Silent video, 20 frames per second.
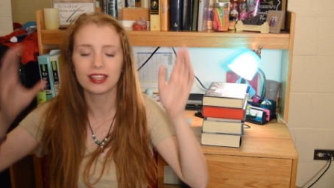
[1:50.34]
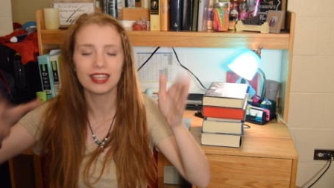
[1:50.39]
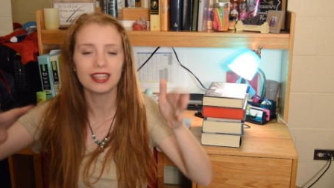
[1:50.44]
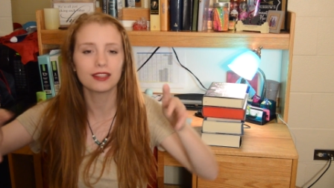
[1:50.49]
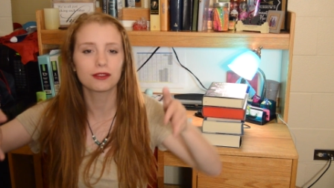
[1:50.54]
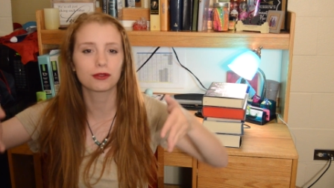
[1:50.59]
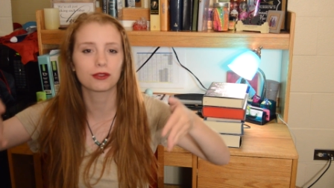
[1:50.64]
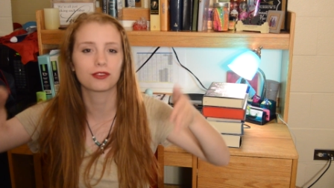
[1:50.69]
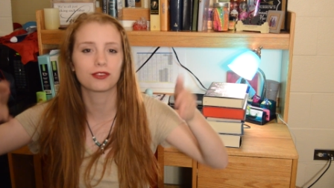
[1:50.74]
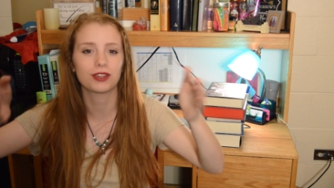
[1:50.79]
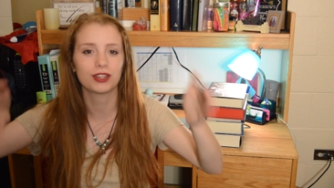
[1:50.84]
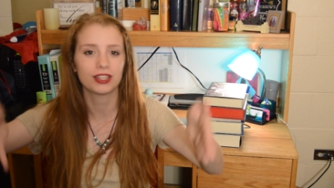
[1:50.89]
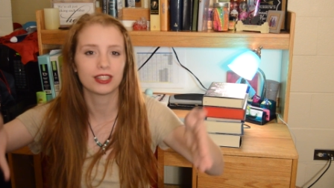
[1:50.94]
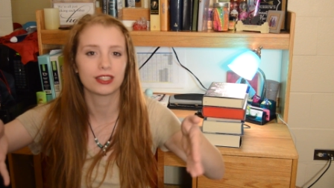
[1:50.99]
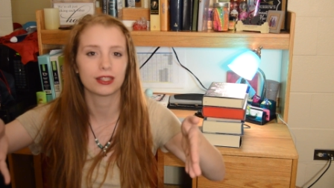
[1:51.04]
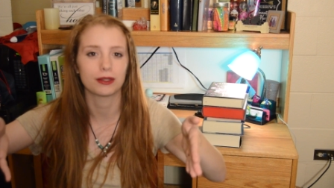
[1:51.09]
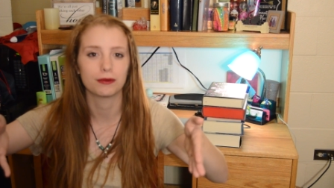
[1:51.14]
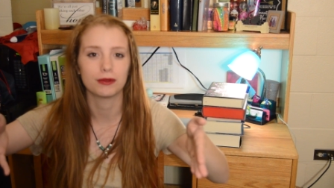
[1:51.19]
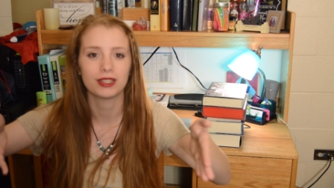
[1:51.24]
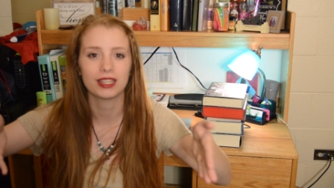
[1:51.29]
length was very
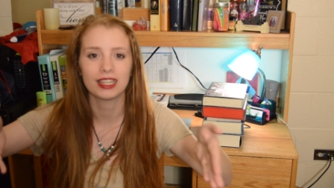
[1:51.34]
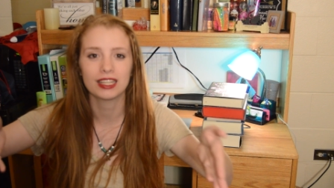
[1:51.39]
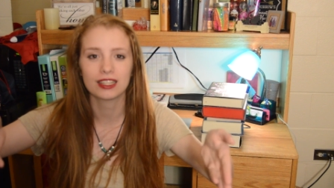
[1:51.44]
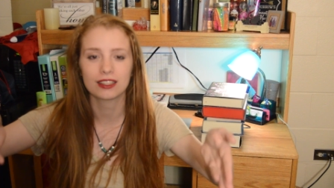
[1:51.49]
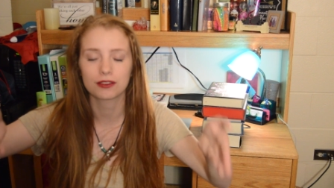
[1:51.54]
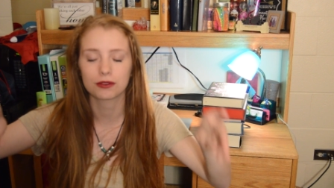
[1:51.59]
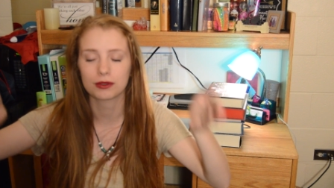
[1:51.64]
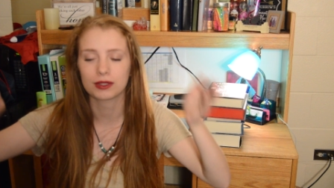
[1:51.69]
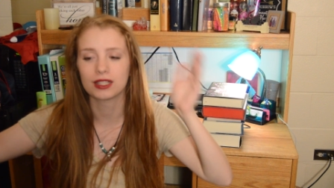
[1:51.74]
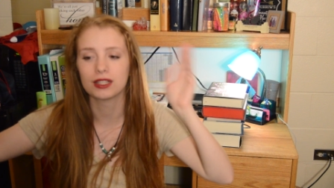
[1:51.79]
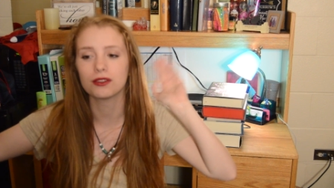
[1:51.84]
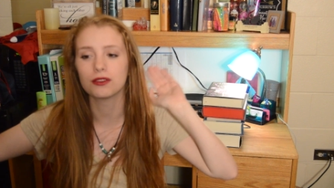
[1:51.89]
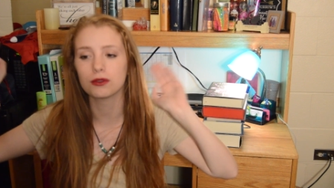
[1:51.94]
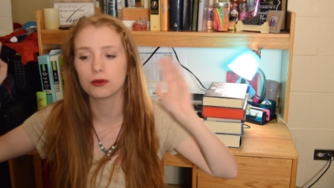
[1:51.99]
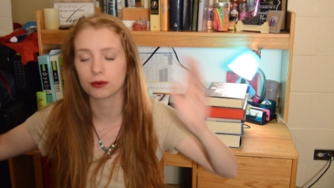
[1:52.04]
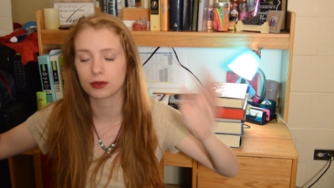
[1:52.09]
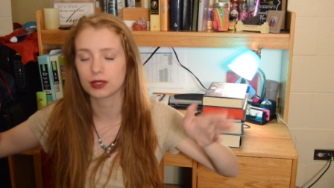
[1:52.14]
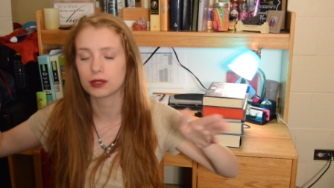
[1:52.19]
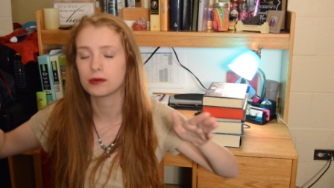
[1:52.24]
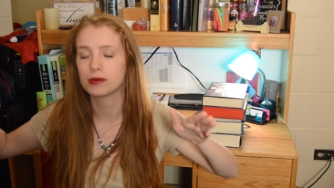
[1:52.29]
intimidating because when it comes
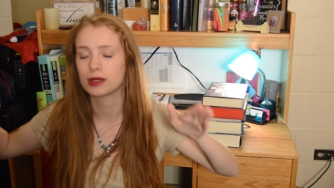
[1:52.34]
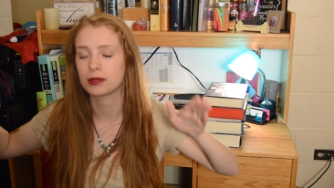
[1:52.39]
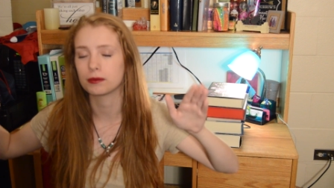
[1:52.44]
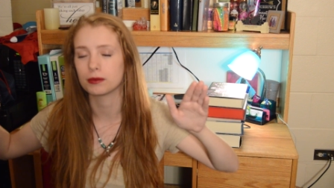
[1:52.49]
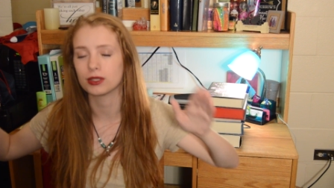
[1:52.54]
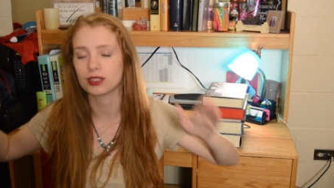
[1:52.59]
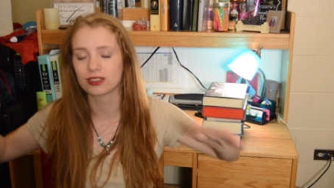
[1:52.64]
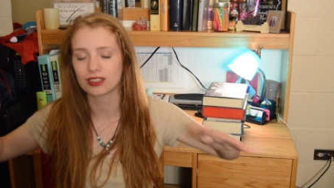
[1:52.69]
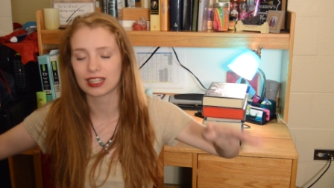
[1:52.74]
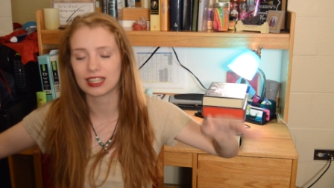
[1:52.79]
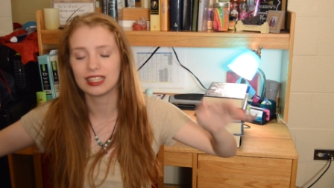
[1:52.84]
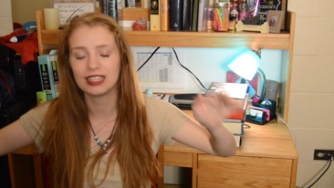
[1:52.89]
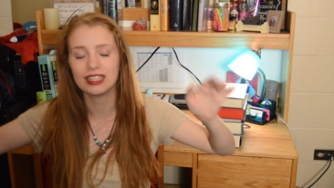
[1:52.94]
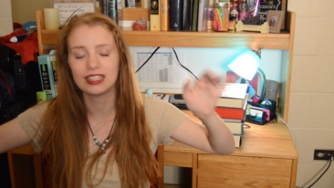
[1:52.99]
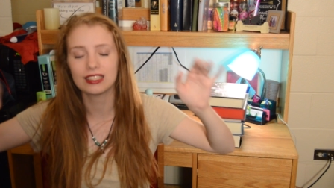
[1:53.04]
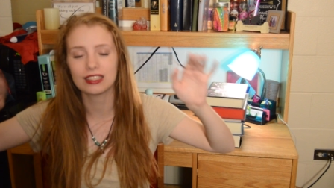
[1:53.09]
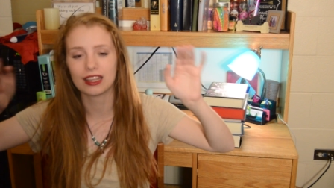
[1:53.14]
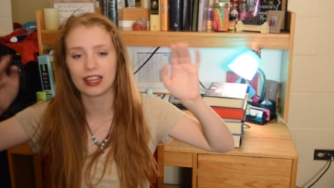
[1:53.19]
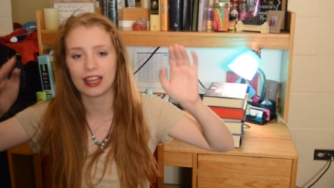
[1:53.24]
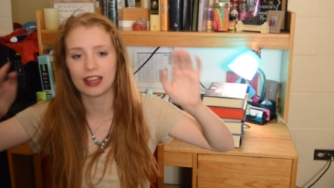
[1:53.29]
to really big books, I
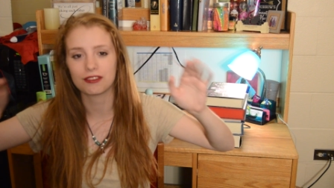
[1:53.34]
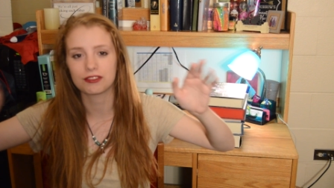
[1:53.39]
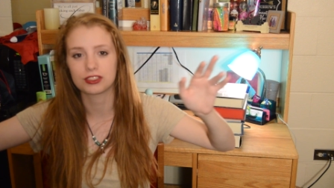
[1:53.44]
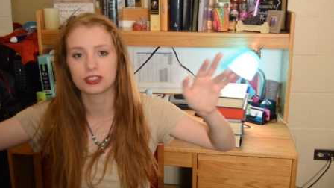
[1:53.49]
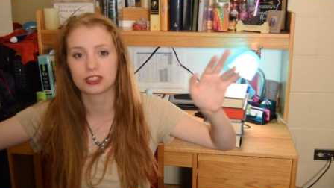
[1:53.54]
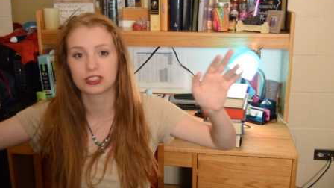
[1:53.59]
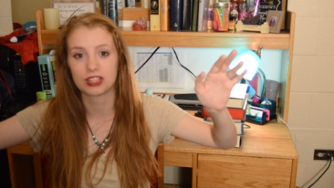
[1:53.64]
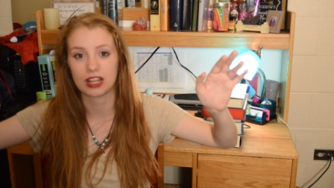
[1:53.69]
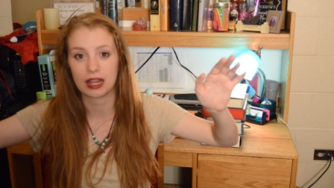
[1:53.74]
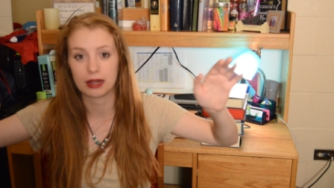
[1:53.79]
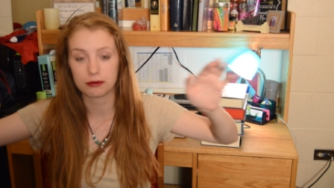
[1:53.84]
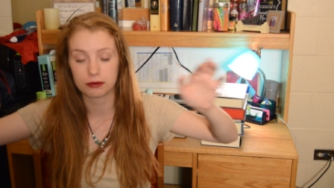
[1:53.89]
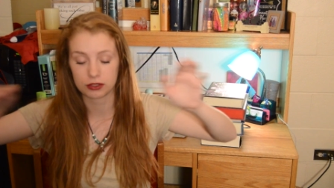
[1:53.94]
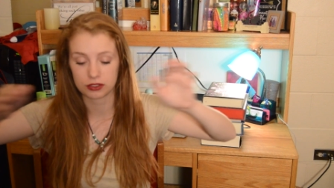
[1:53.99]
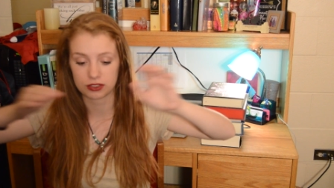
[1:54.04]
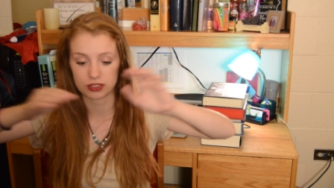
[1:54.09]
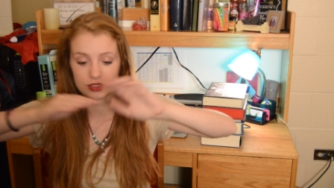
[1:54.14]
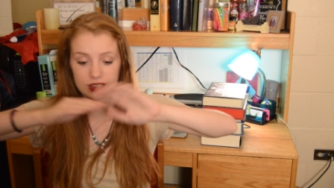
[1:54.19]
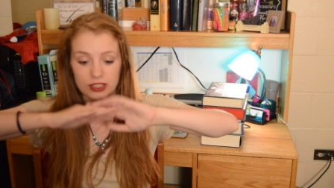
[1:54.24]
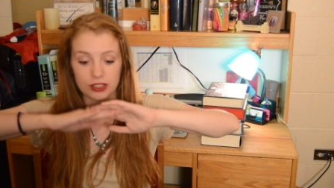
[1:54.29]
need to have just time
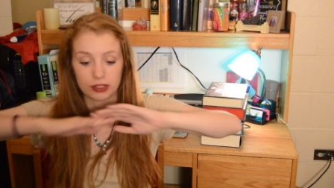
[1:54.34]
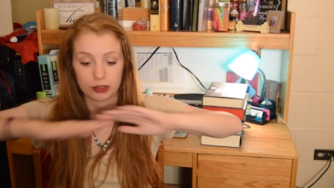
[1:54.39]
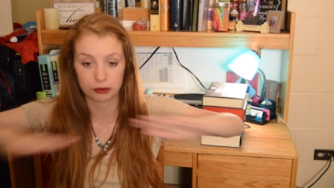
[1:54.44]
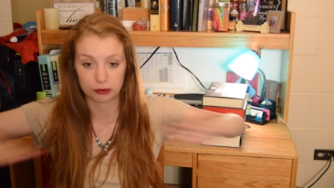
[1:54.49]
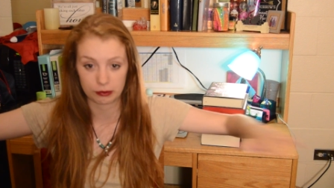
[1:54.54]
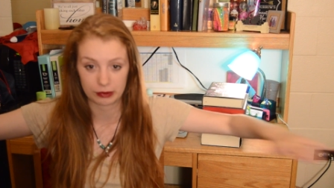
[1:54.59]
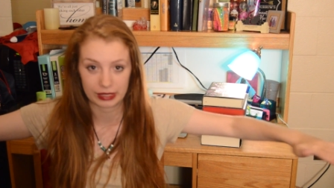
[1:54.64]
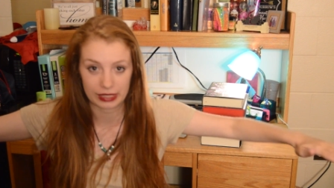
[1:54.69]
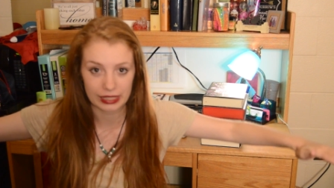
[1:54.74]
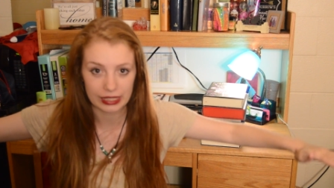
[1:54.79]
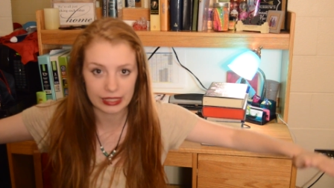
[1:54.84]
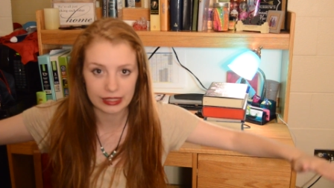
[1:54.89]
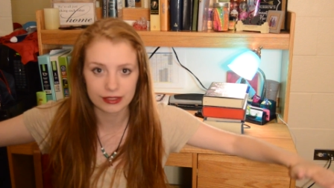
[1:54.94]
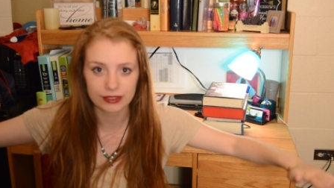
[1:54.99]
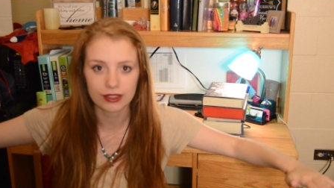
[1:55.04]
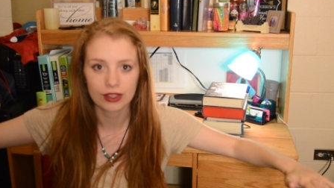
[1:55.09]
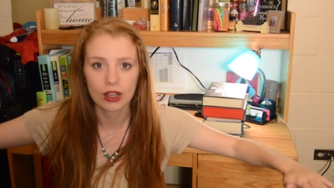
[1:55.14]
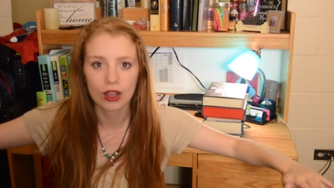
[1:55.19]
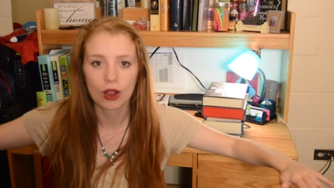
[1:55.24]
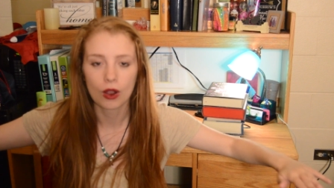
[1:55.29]
to sit there and read it